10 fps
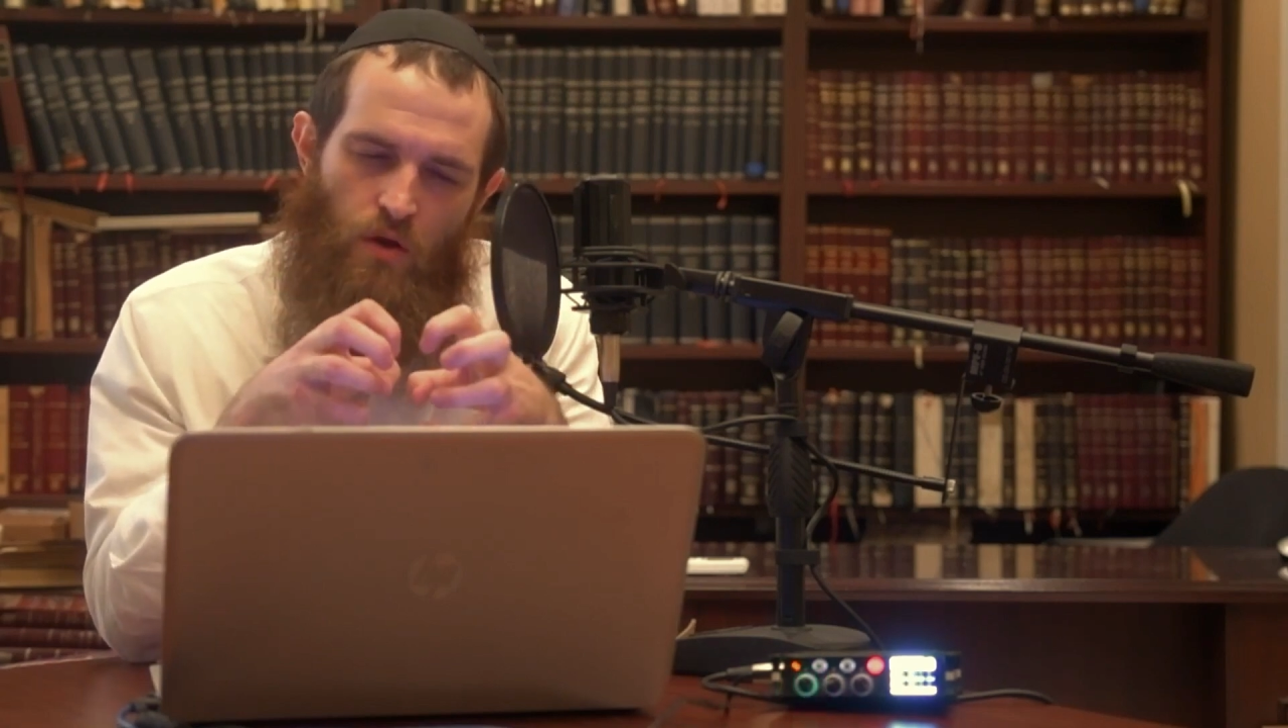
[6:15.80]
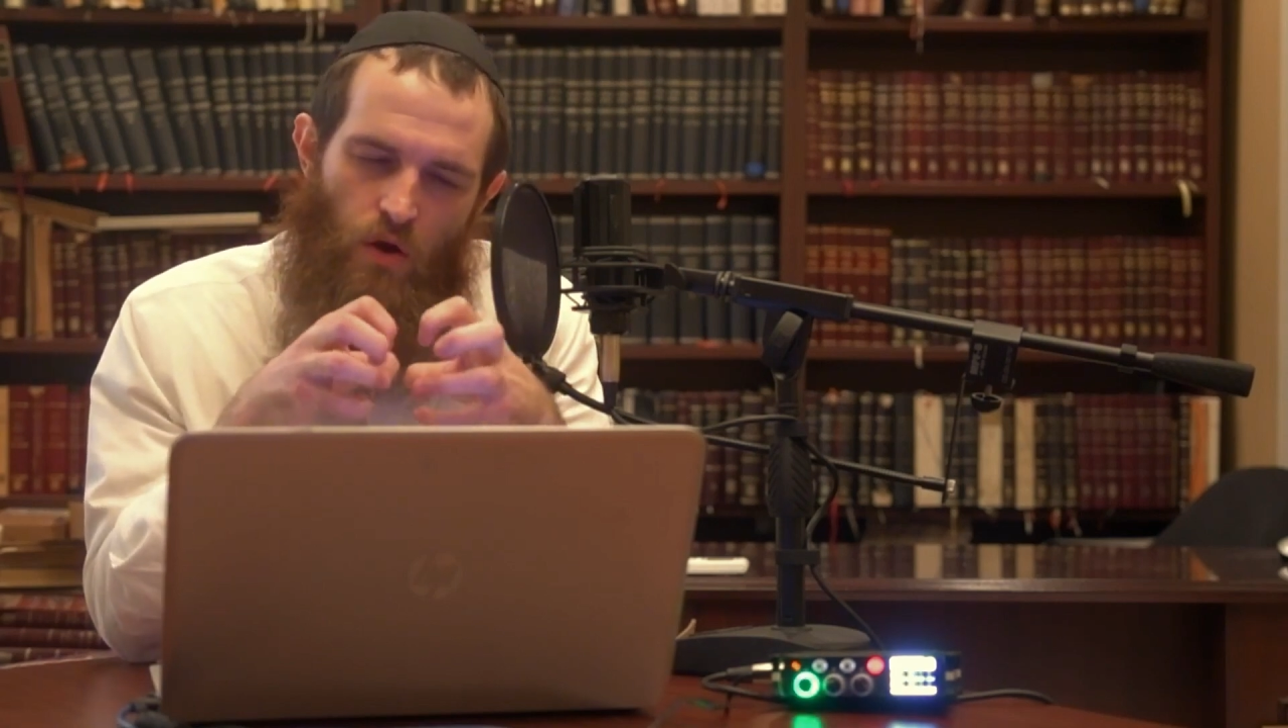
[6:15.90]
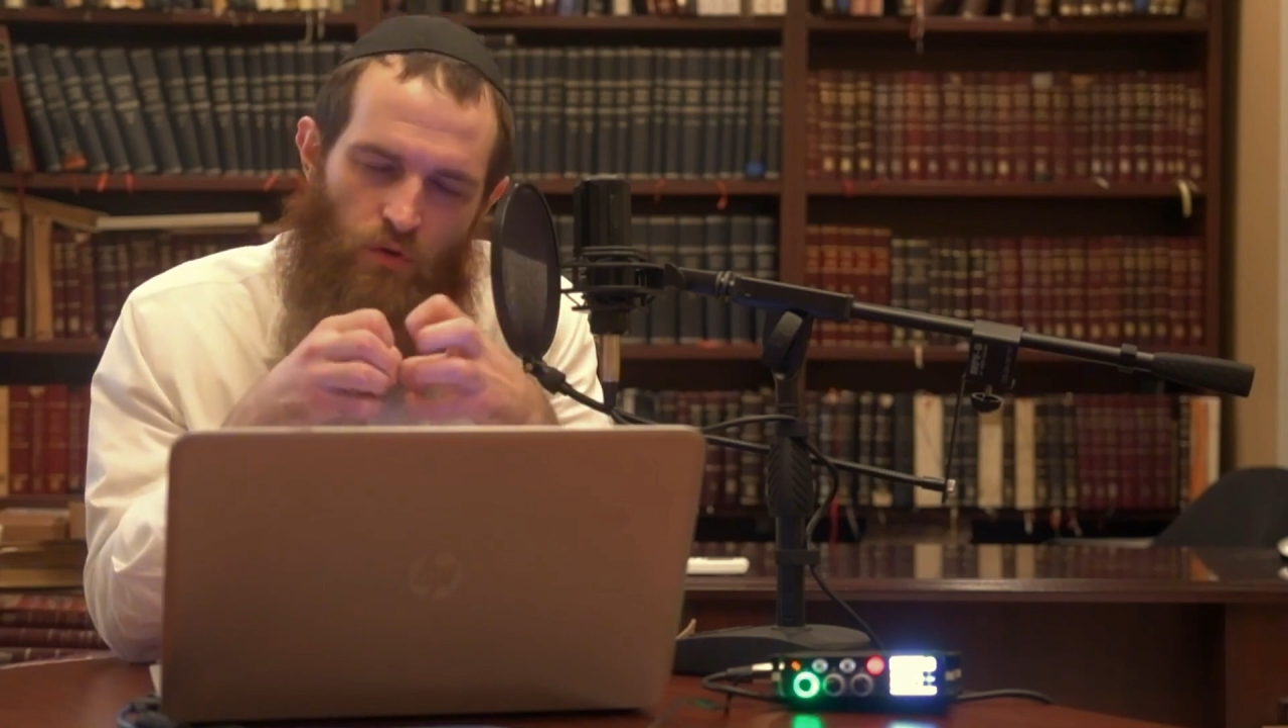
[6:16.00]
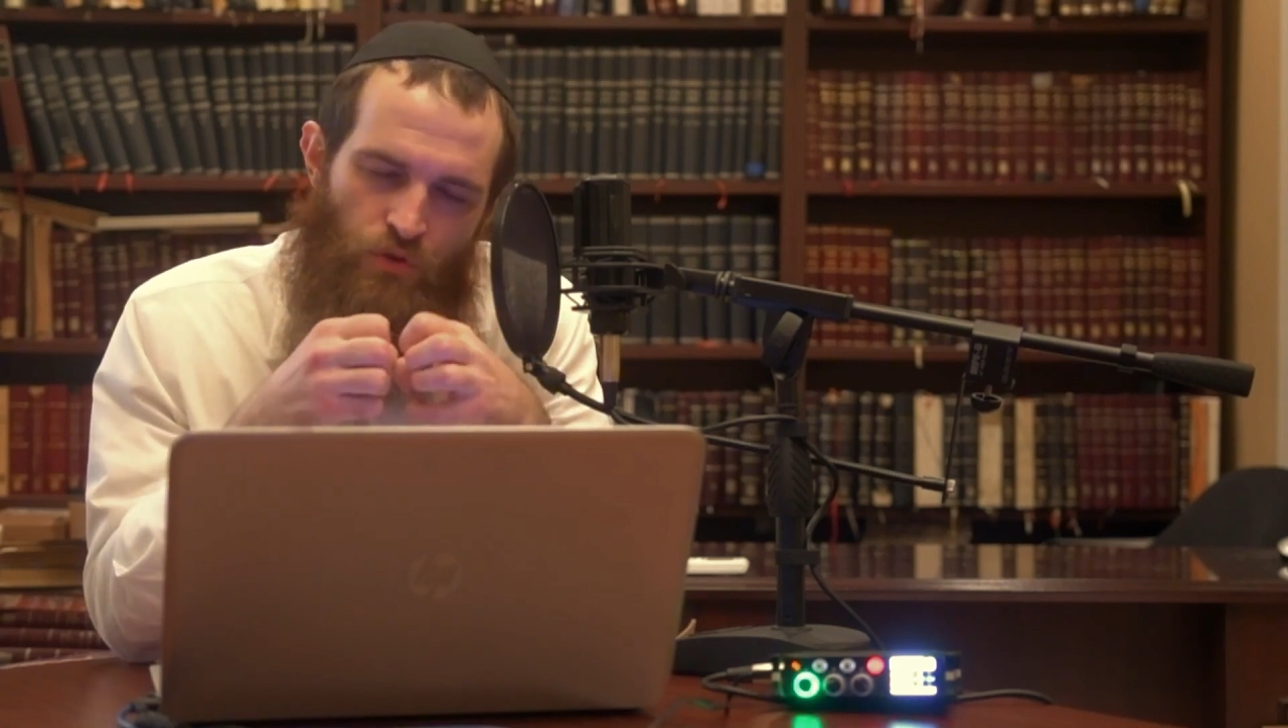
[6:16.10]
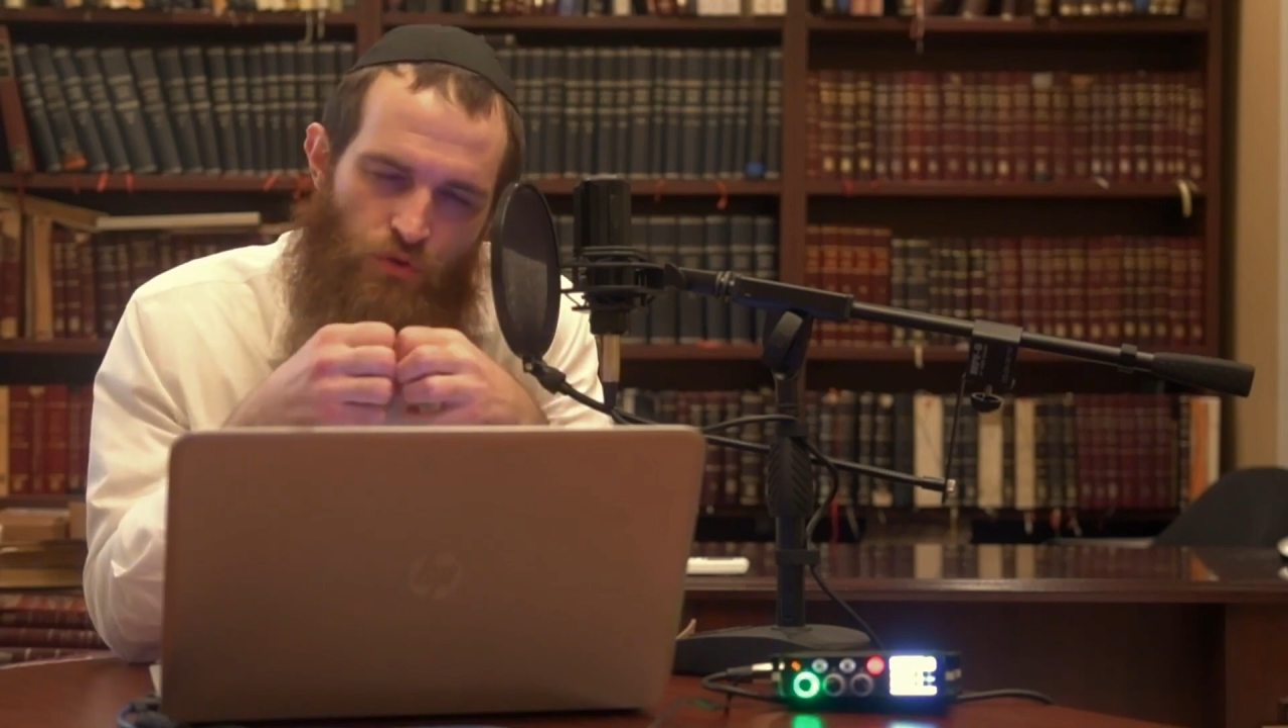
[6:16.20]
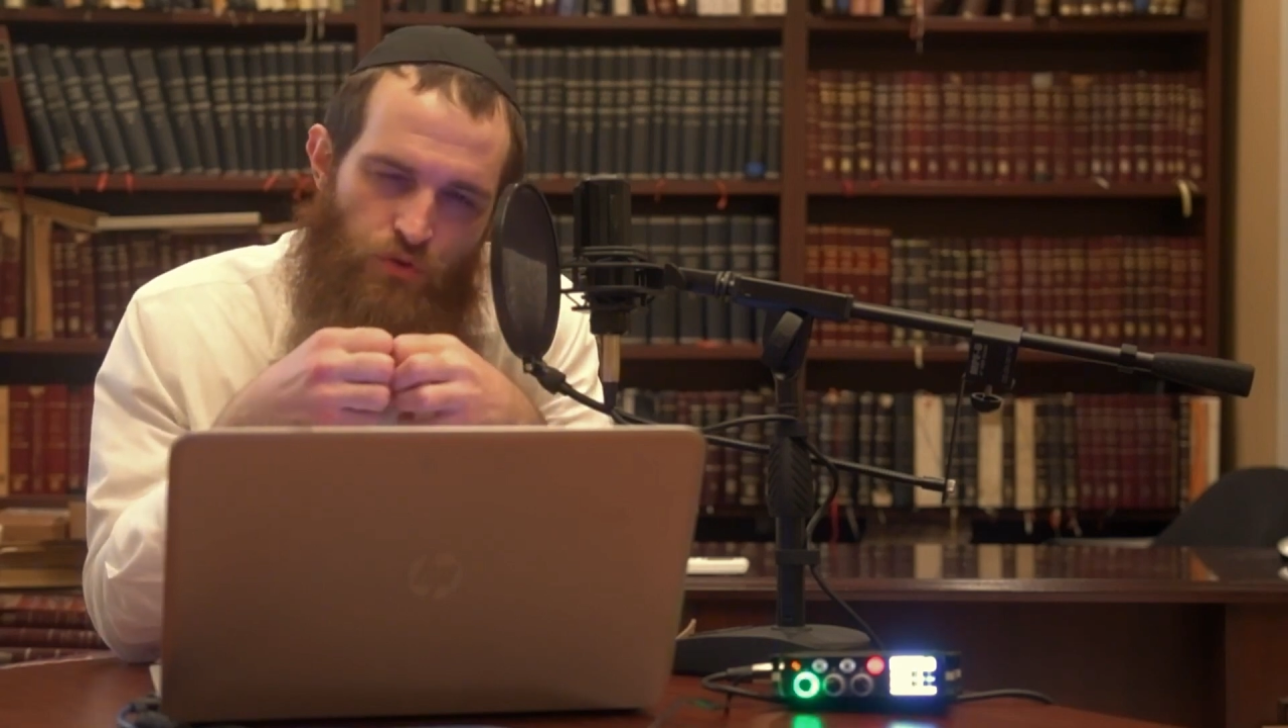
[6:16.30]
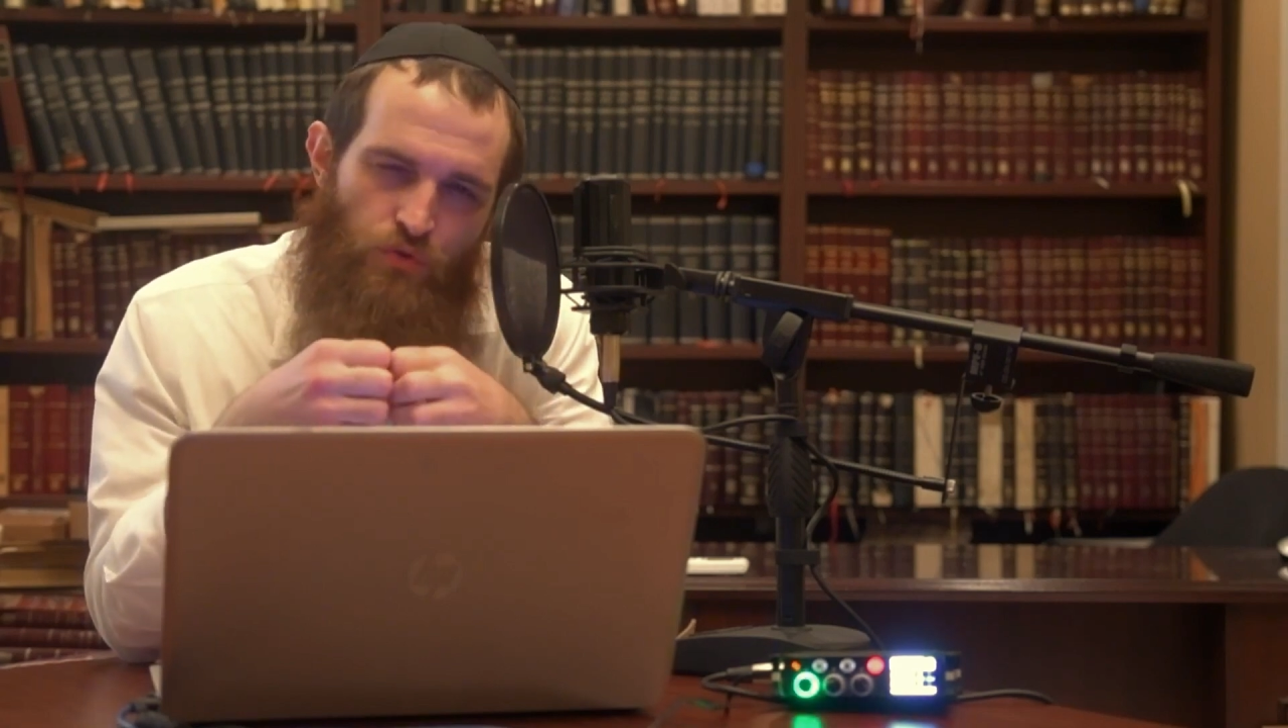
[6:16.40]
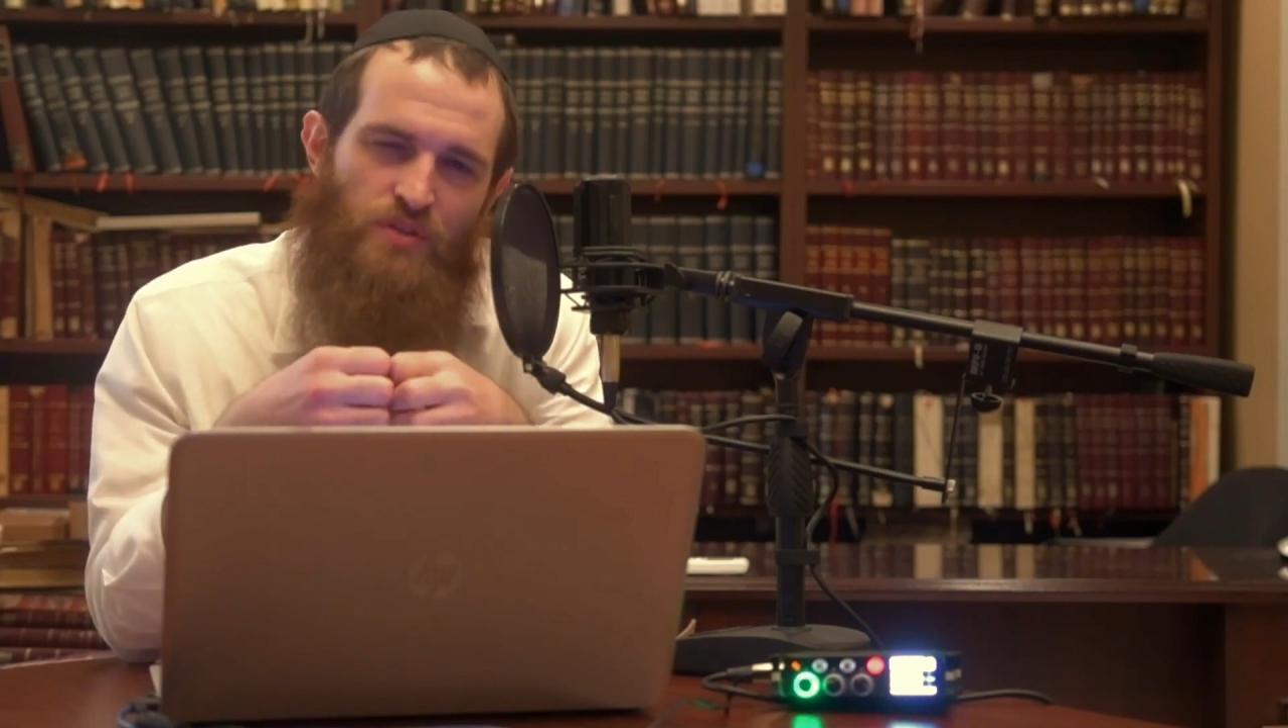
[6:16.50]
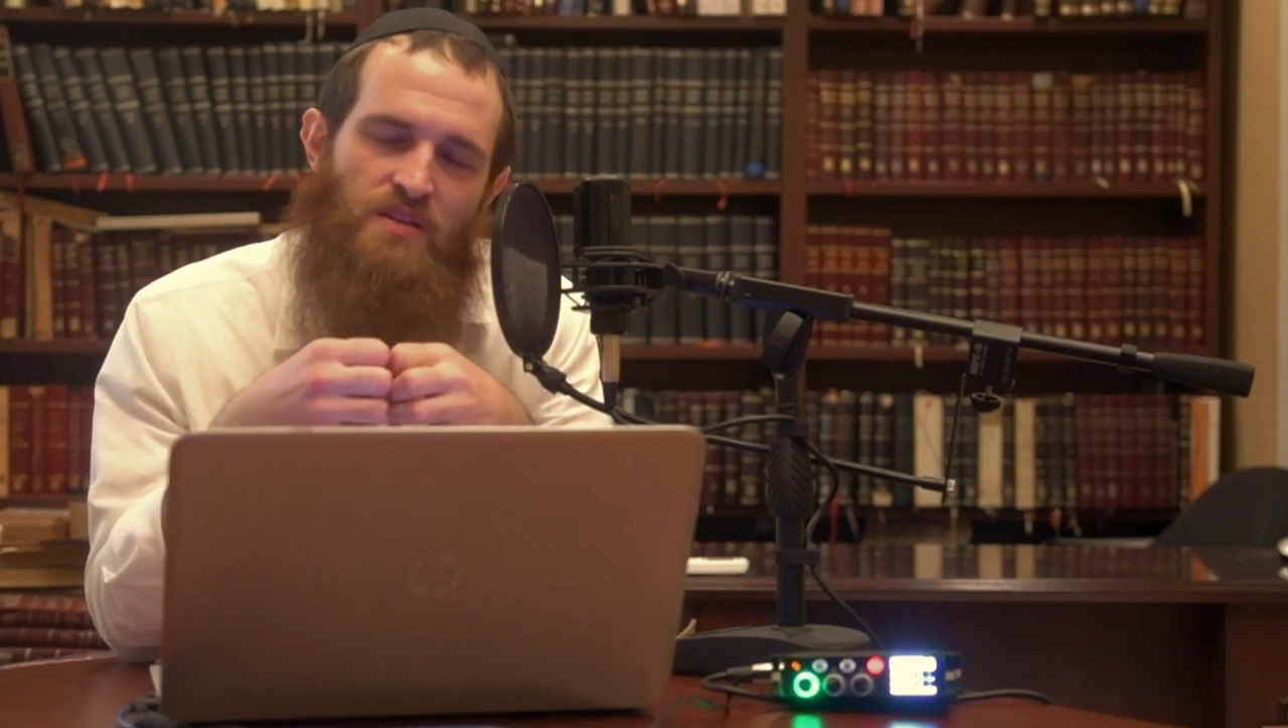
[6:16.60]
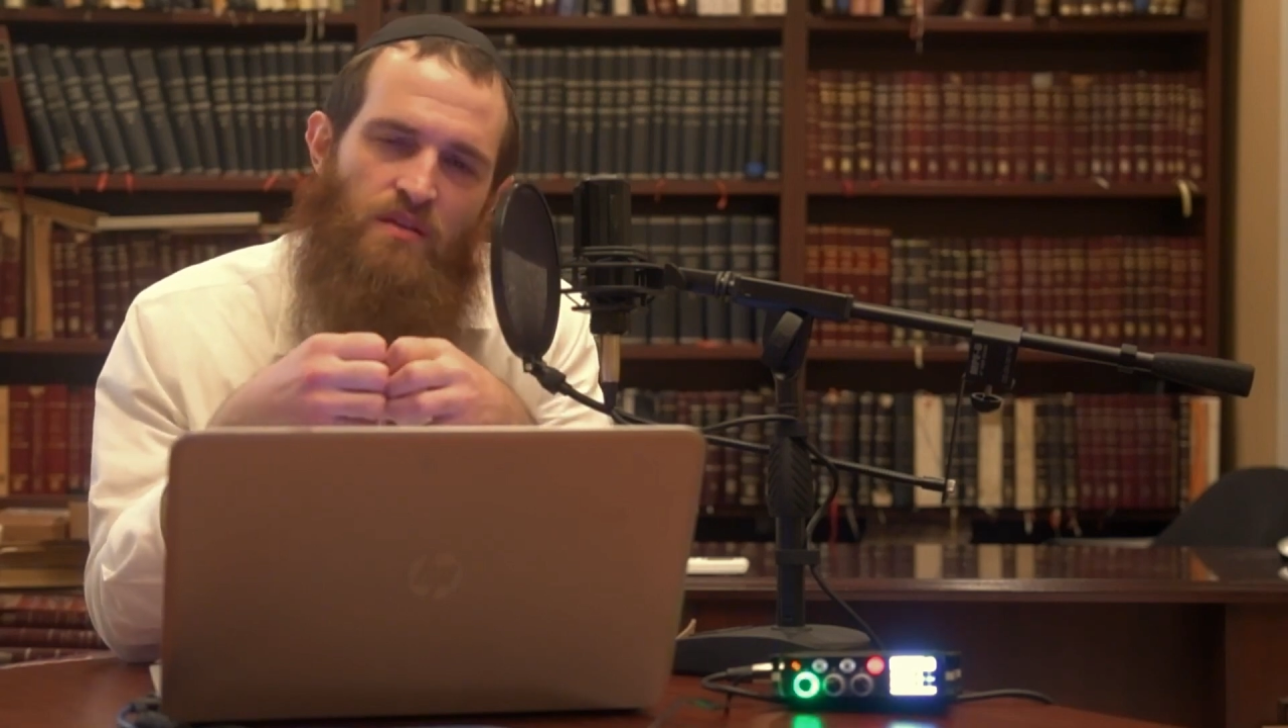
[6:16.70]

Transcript: gotten used